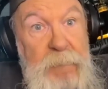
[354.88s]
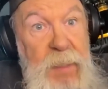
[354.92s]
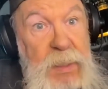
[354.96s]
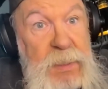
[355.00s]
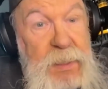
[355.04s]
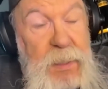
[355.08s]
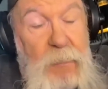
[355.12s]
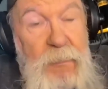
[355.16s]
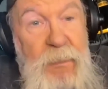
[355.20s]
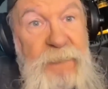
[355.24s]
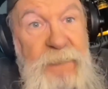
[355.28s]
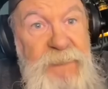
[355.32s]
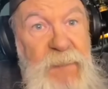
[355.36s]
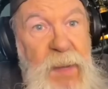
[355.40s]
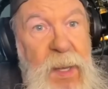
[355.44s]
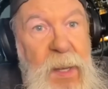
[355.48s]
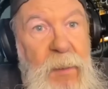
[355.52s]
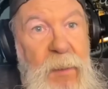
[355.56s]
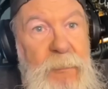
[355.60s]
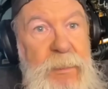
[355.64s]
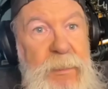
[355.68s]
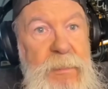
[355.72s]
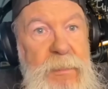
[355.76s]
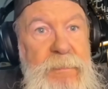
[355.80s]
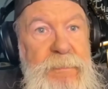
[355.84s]
That's all they found.
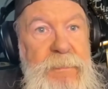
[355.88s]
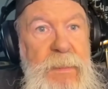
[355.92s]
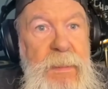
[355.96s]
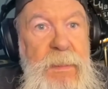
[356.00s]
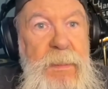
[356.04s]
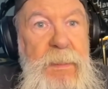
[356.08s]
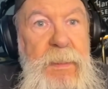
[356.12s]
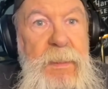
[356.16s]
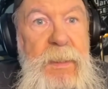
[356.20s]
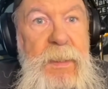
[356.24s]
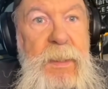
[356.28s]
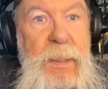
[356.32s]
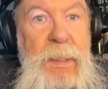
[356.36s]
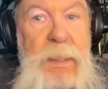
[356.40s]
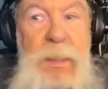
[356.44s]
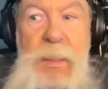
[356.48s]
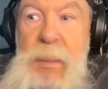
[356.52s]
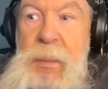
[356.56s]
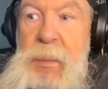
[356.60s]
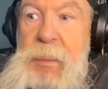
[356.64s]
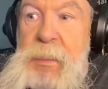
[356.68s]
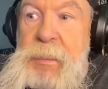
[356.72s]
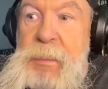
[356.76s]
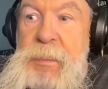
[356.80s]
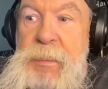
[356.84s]

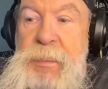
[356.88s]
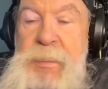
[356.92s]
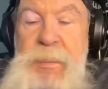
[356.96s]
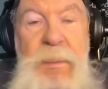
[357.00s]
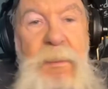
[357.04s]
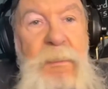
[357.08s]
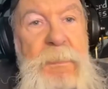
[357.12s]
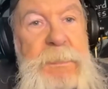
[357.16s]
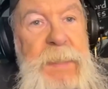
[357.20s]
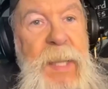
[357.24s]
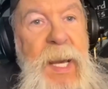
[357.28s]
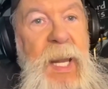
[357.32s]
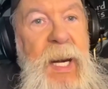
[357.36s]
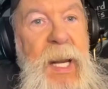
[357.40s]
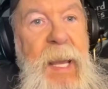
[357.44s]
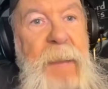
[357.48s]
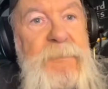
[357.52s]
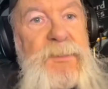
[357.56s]
So finally,